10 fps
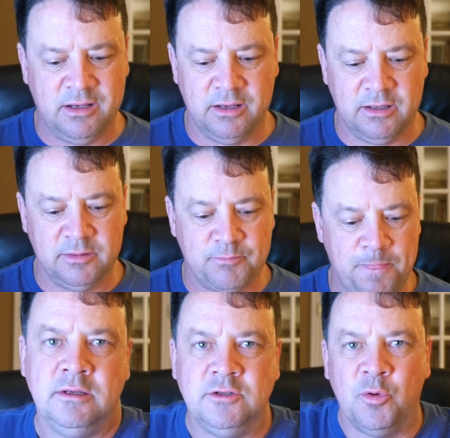
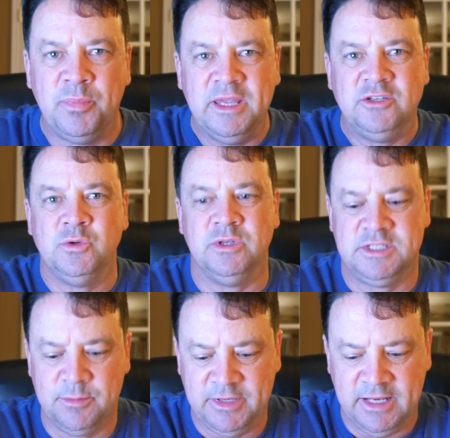Don't be too
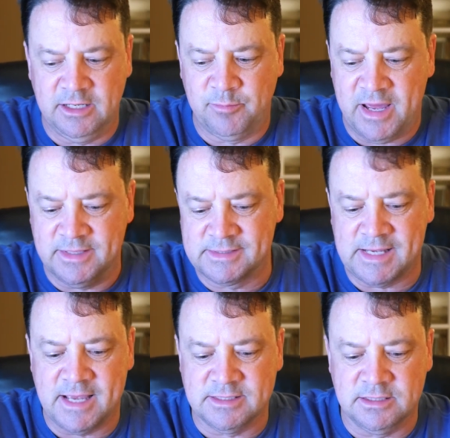intimidated by the
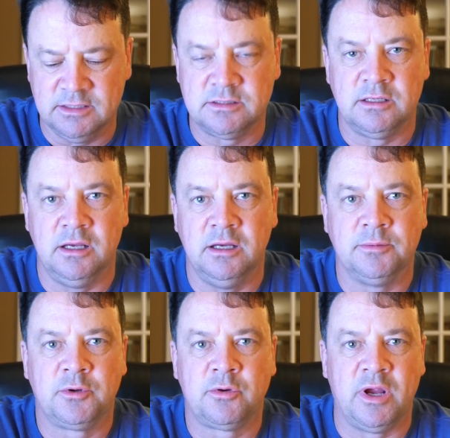size of these
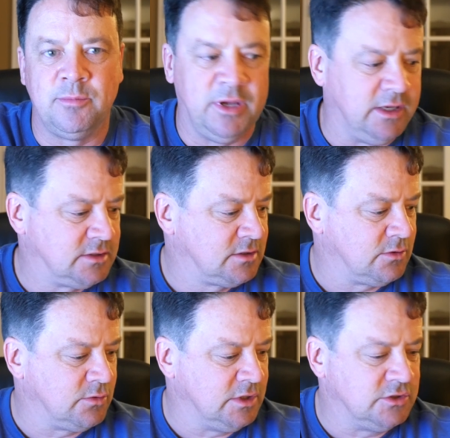crankbaits
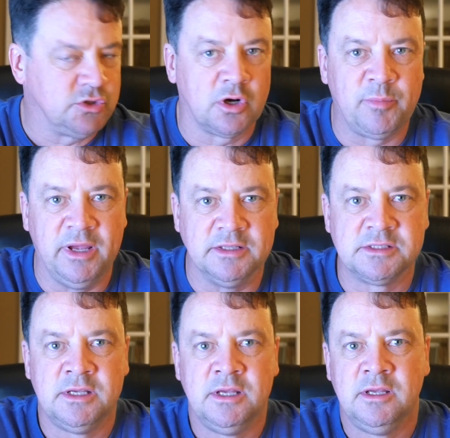or these jerkbaits,
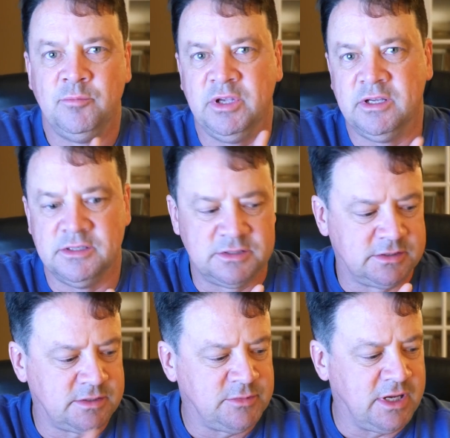because
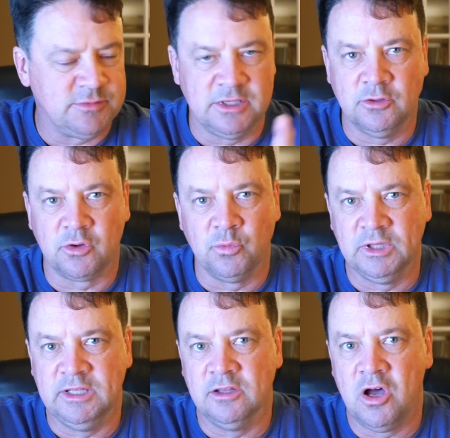sometimes they look
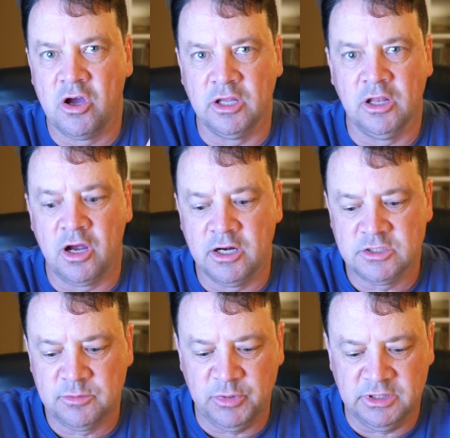really long and
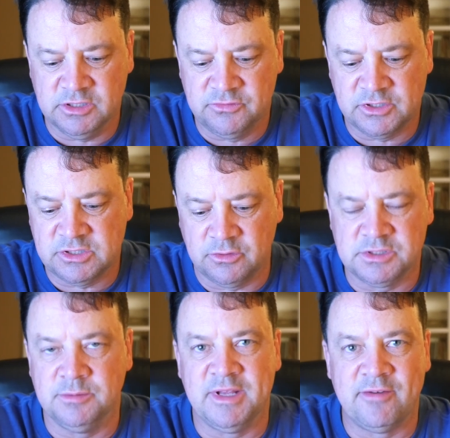large, but these fish don't
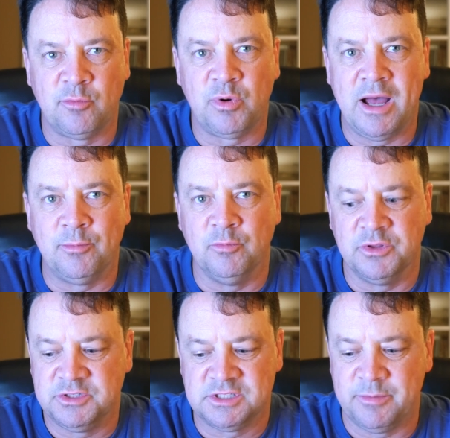seem to have a problem
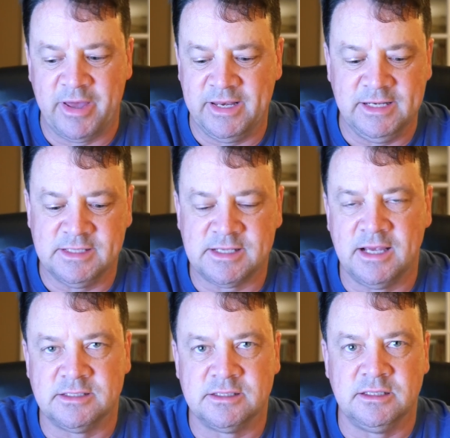with just about any
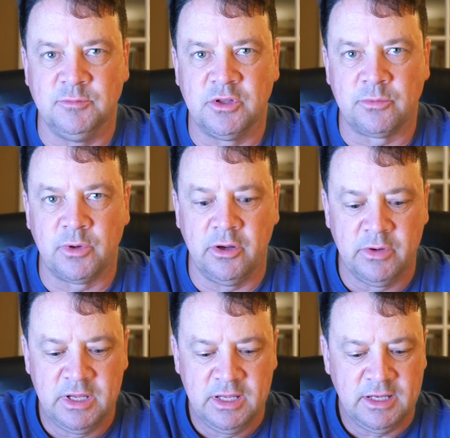size I seem to throw.
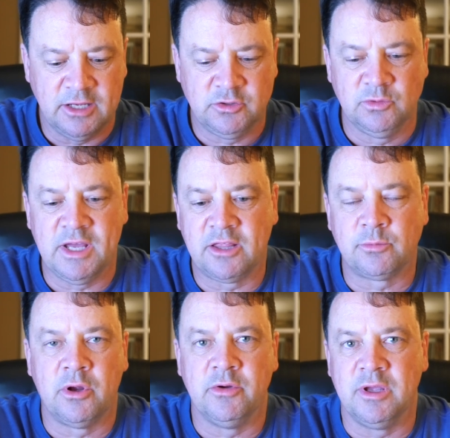I do like
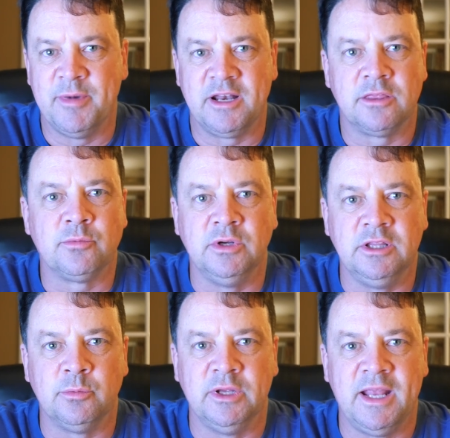throwing about a 3,
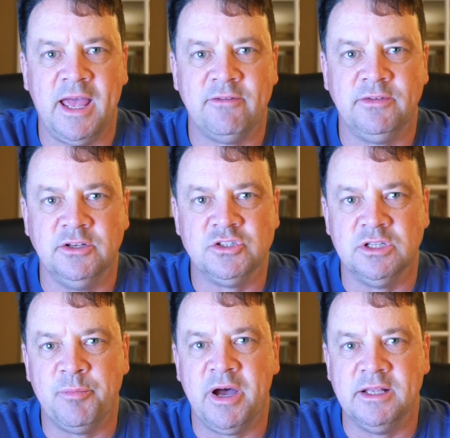3.5 inch in
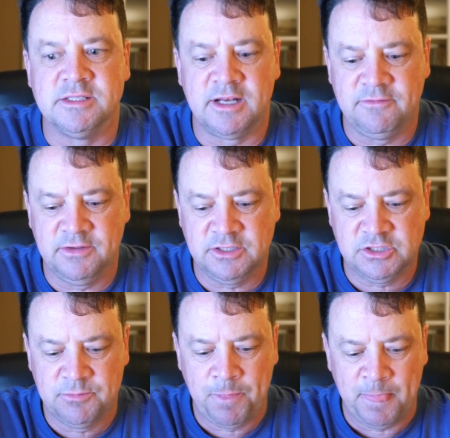the ponds that I
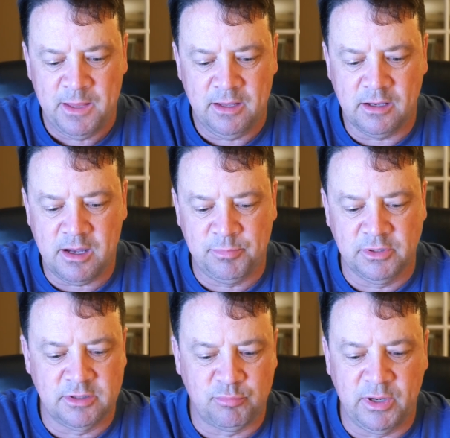fish. A couple
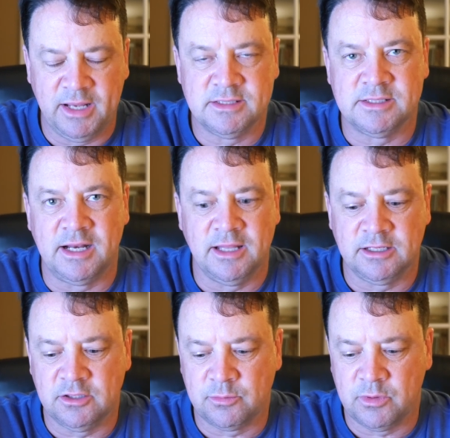of the brands that I
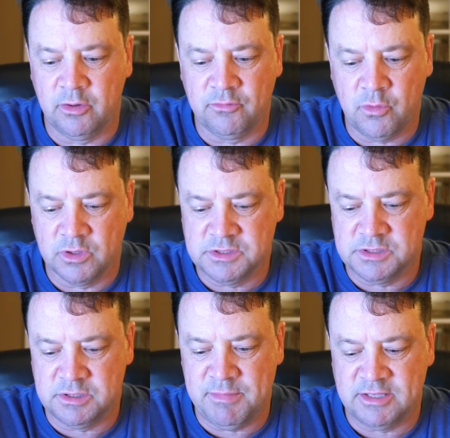like to throw, of course,
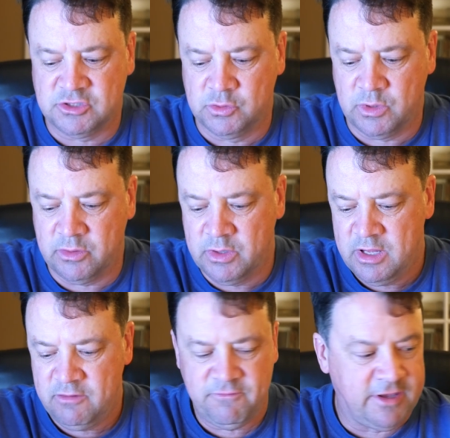is the Matsuo
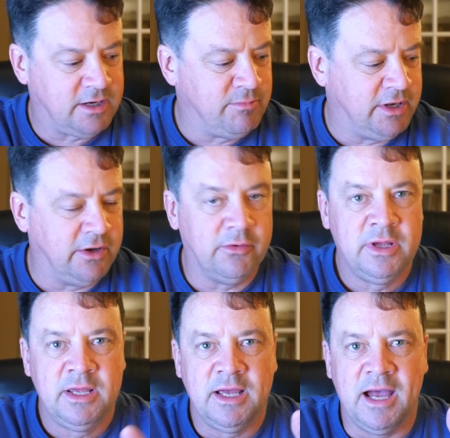Phantom Minnow.
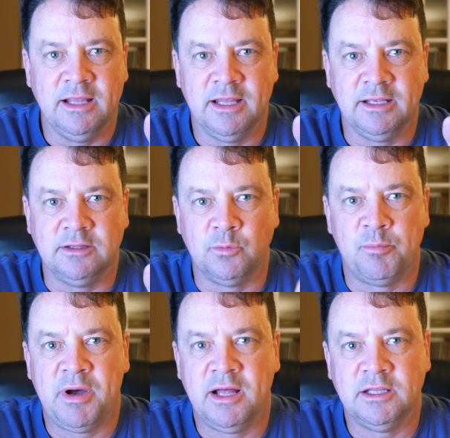I like the
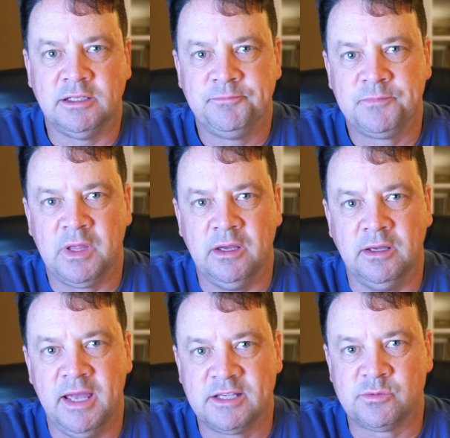Rapala
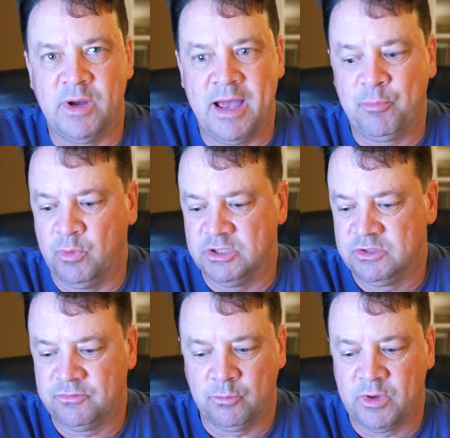X-Wrap,
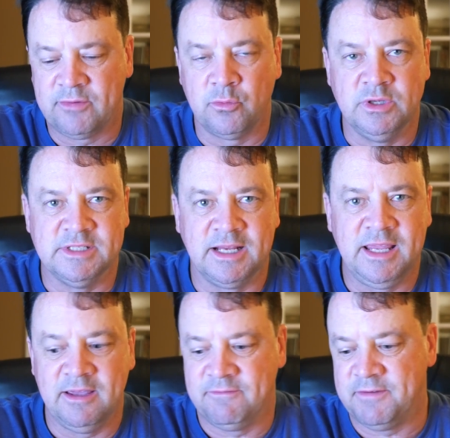which for whatever reason I
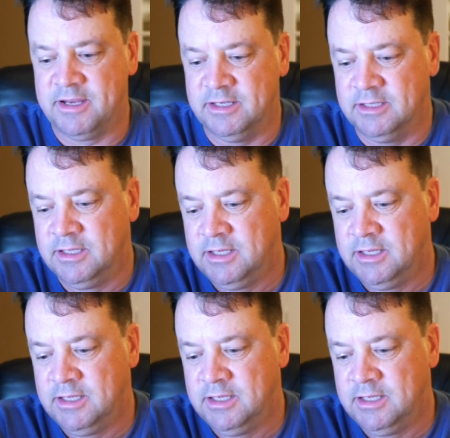can't find it.